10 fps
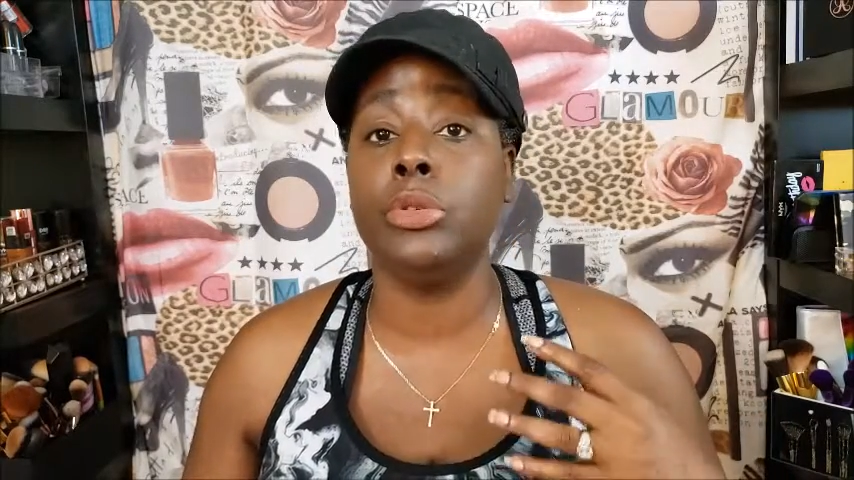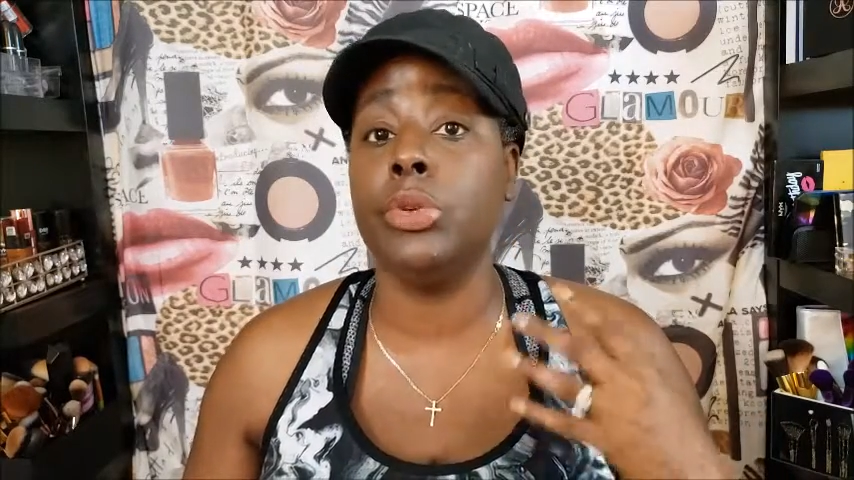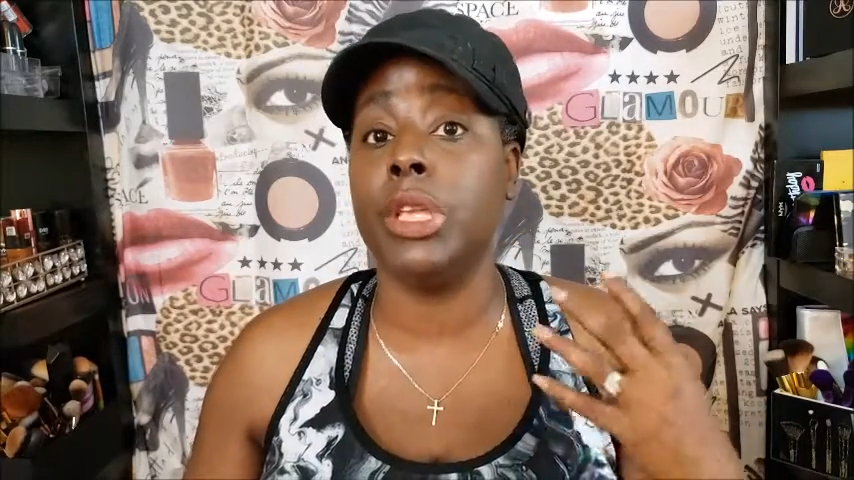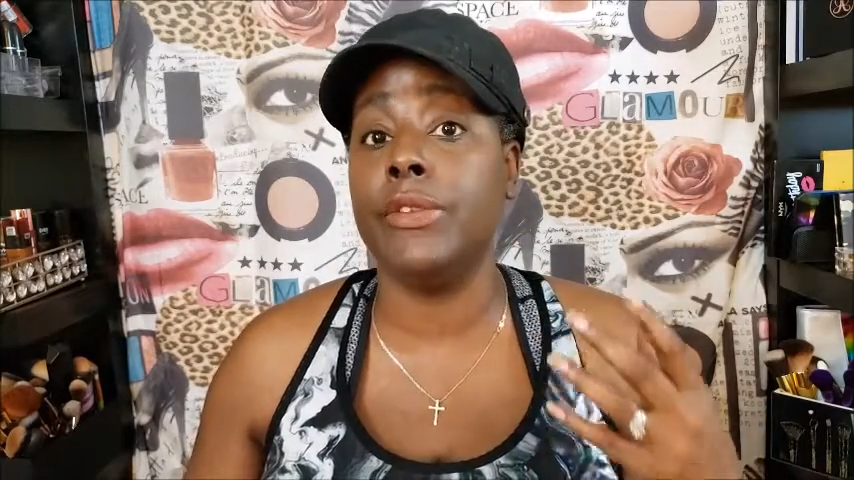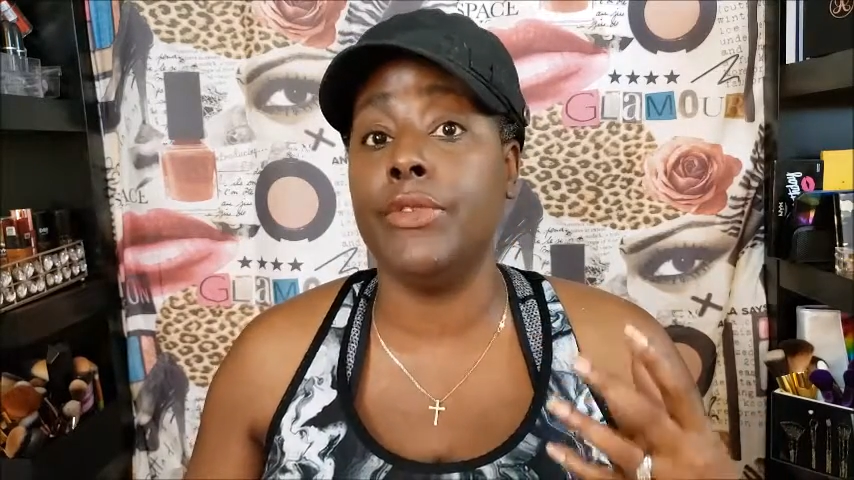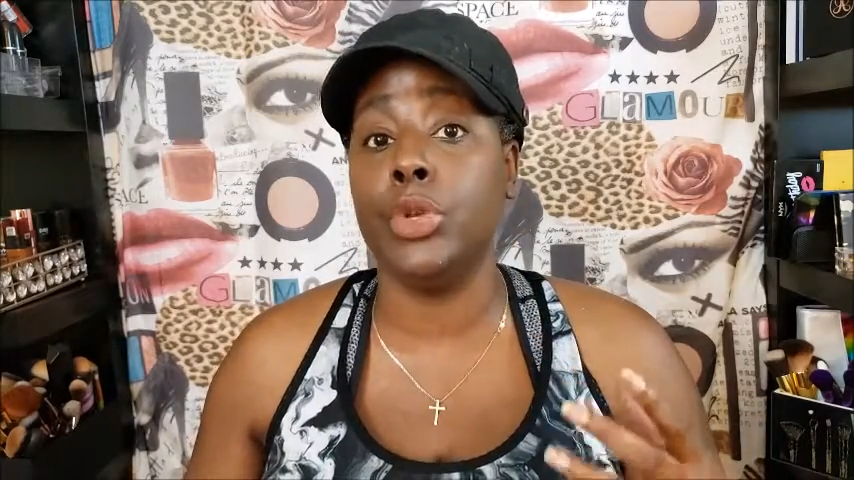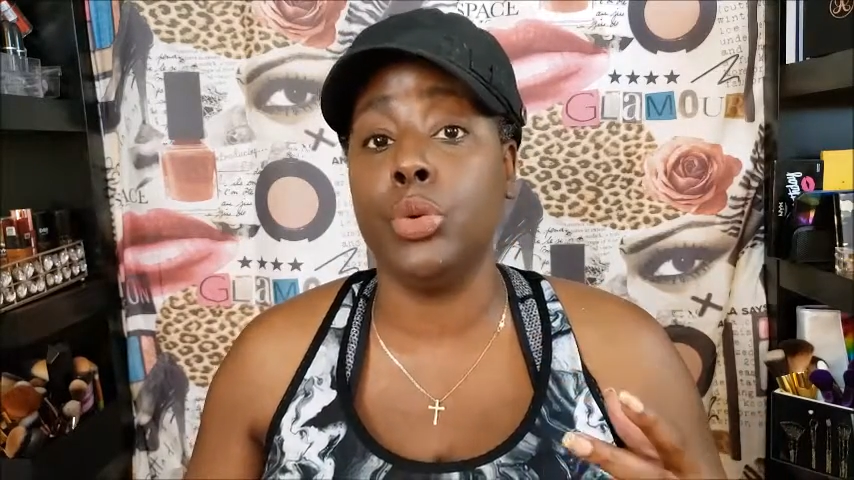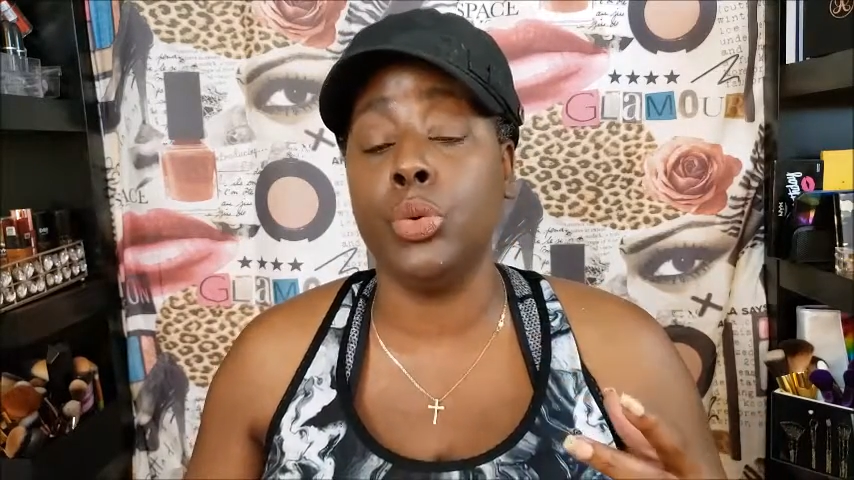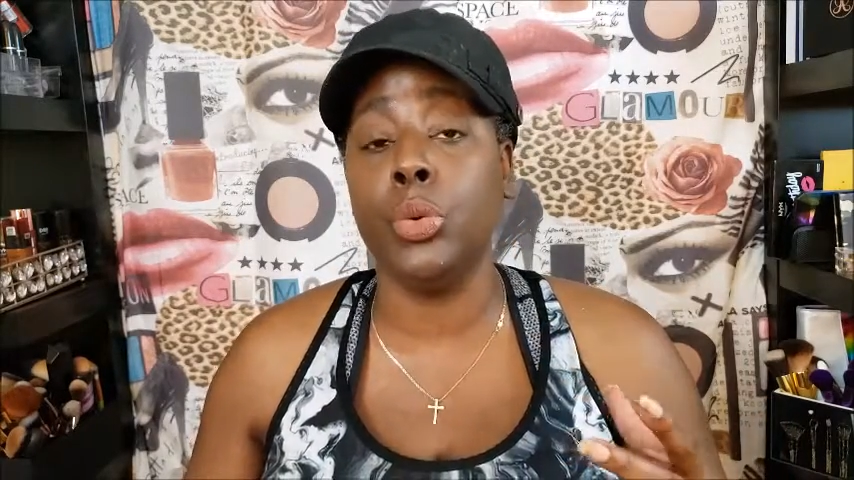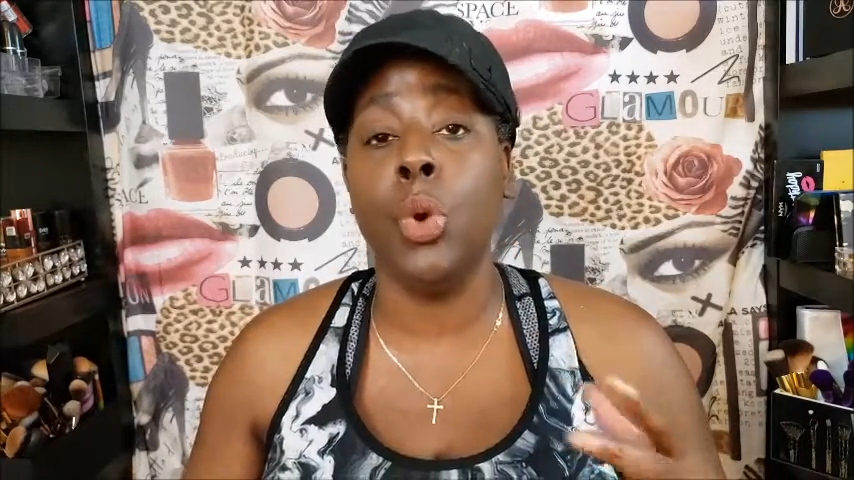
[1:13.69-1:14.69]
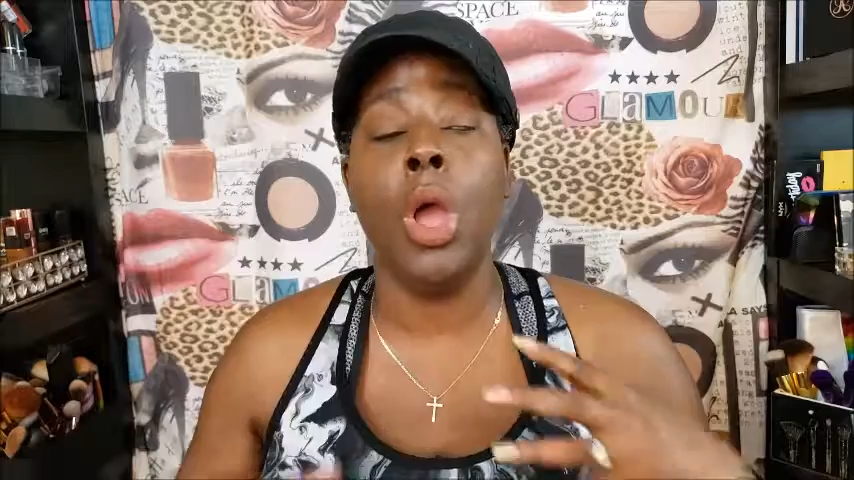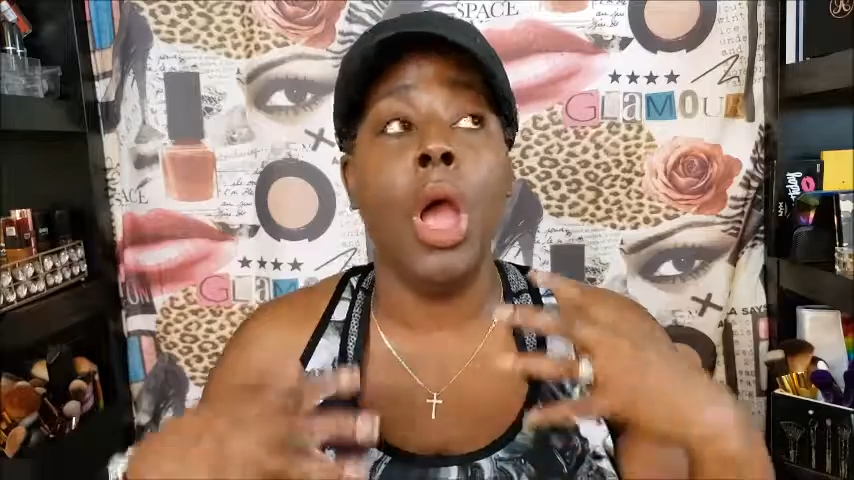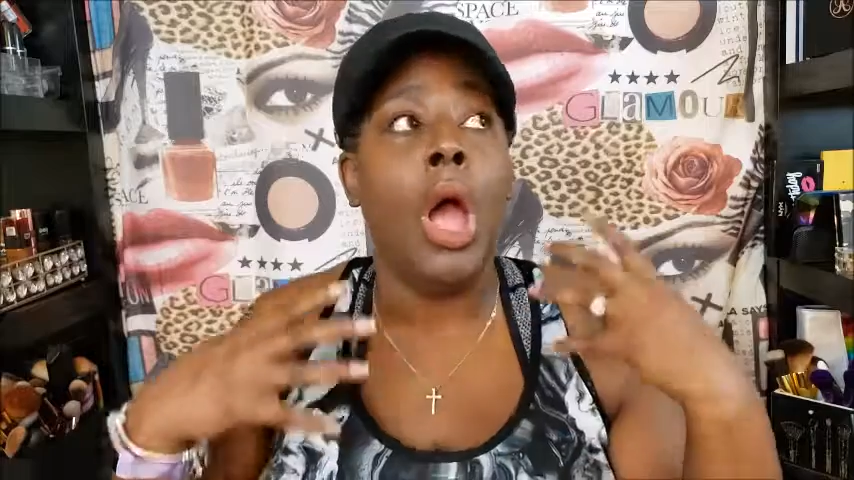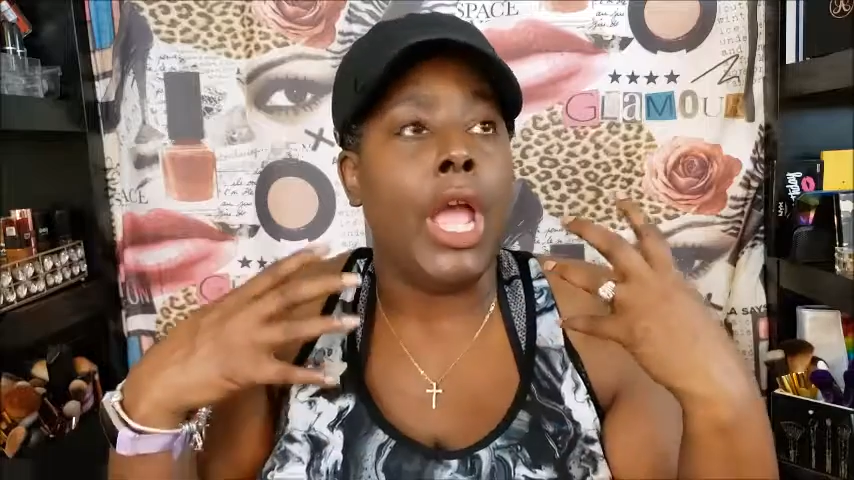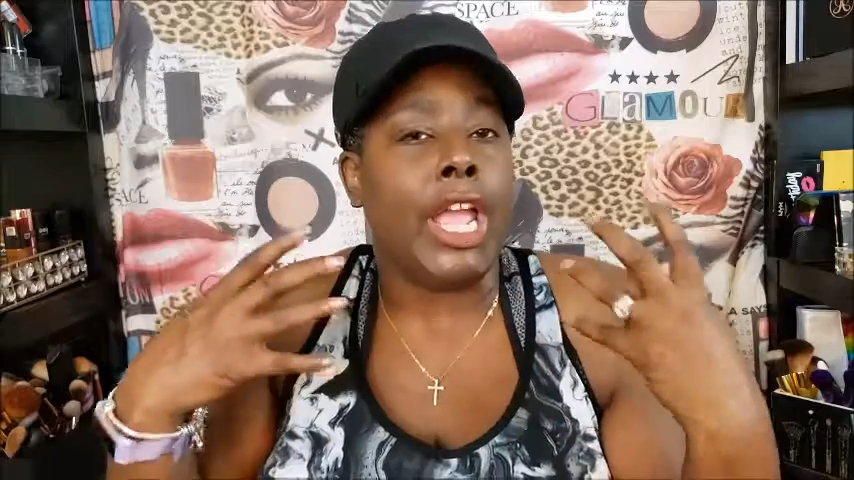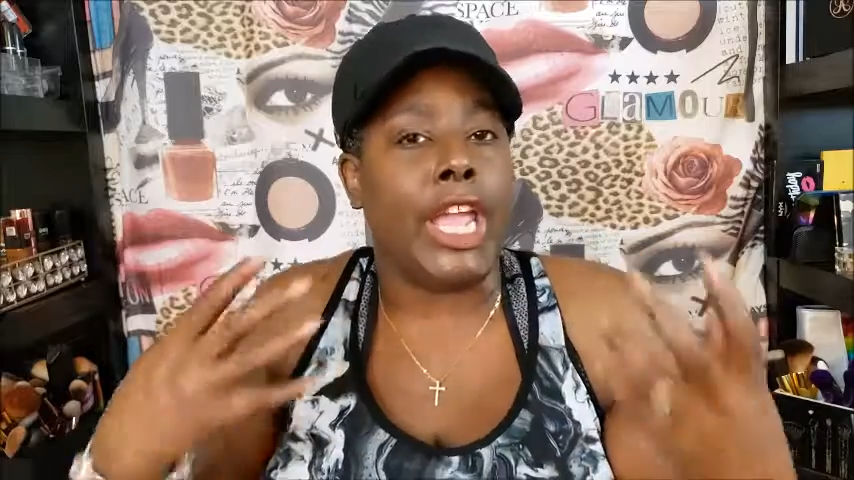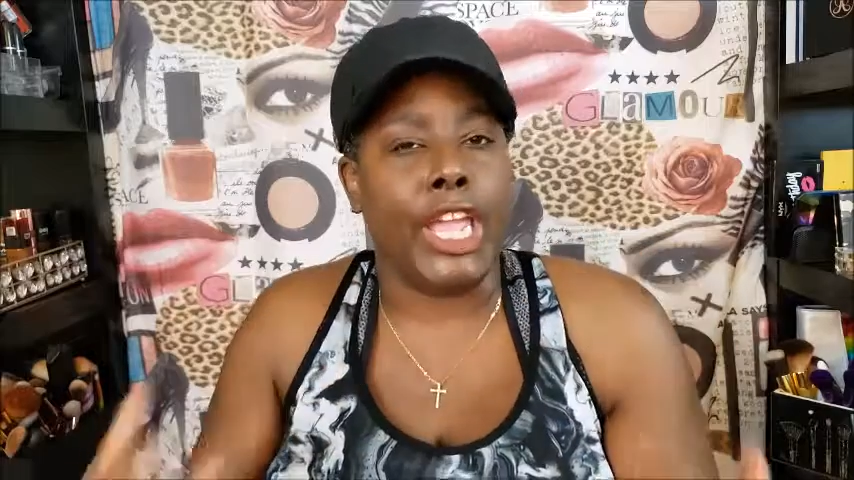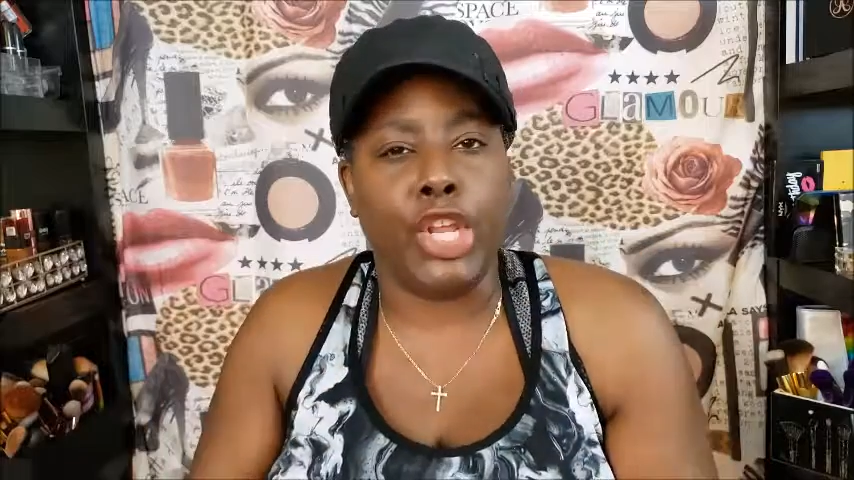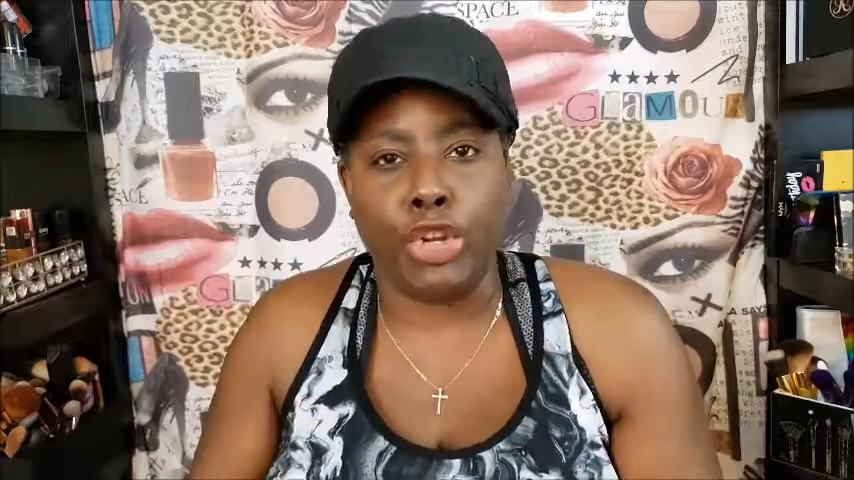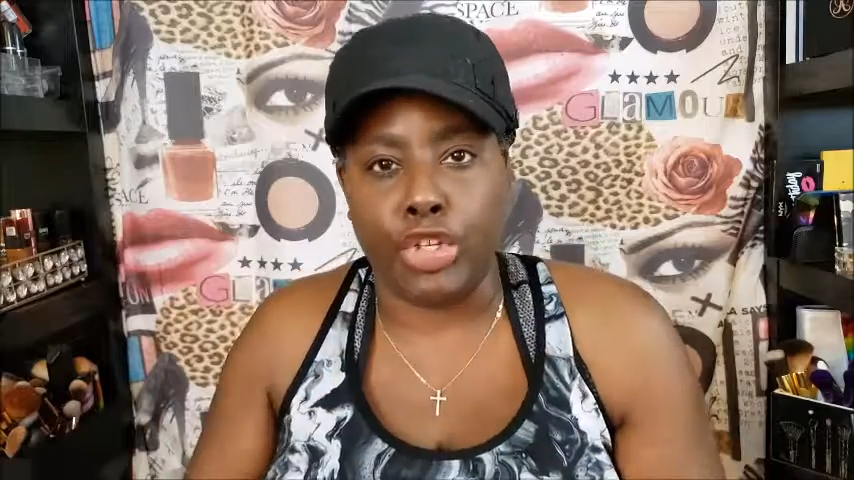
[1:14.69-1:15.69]
to give you
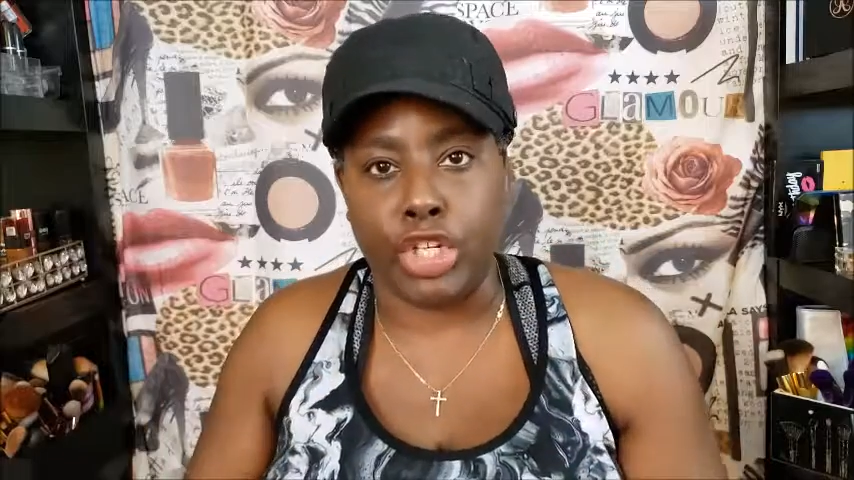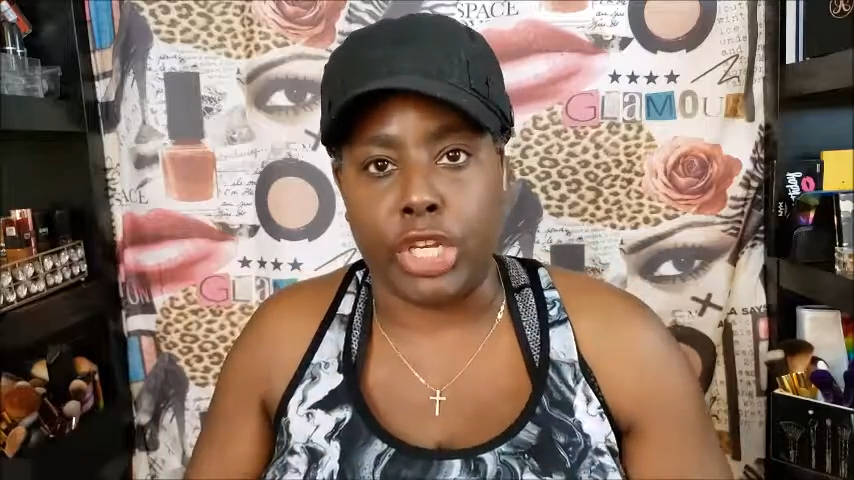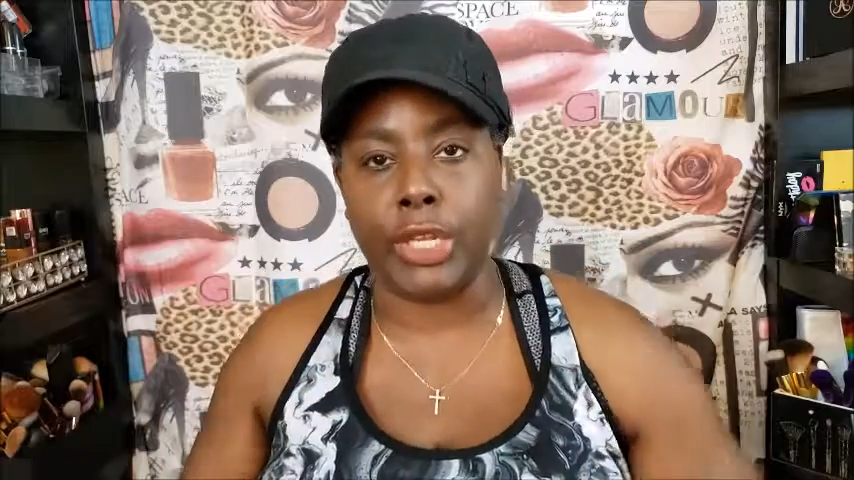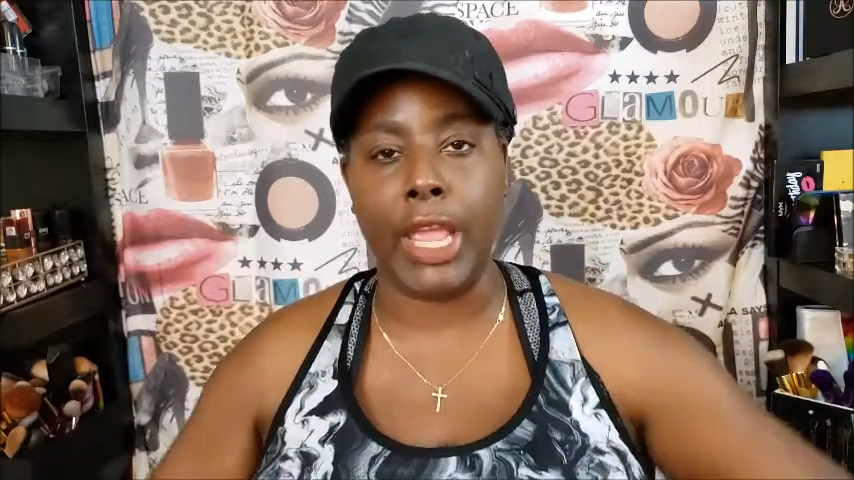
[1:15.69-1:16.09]
energy.